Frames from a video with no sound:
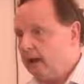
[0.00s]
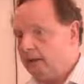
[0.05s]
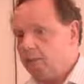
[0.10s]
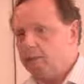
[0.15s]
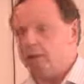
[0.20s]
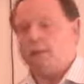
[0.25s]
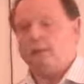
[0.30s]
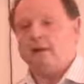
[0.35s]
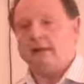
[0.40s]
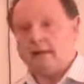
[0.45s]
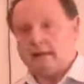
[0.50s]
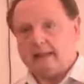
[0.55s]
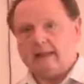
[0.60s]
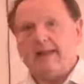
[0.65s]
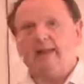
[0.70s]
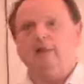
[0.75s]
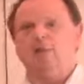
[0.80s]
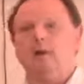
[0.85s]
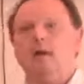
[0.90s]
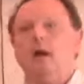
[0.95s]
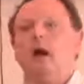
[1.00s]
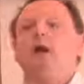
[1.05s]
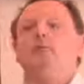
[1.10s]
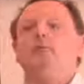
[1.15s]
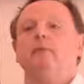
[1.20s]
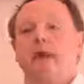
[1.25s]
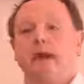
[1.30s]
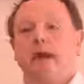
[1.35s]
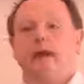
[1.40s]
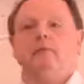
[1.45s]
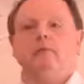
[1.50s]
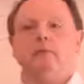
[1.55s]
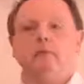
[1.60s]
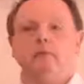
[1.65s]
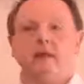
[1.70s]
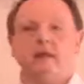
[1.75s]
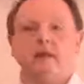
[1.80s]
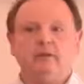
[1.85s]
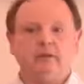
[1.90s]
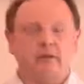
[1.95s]
And when we leave, we hope they have the
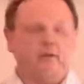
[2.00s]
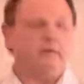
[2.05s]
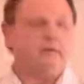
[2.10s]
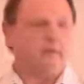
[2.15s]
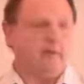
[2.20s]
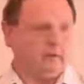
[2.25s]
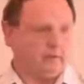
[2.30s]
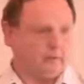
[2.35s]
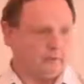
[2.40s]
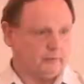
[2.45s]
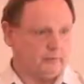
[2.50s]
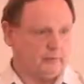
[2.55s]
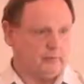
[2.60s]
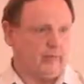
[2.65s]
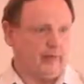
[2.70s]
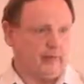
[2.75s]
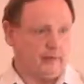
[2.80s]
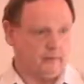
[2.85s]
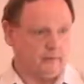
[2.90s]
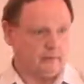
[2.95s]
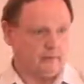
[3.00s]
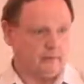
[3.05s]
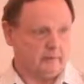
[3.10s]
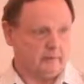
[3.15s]
basic skills for life.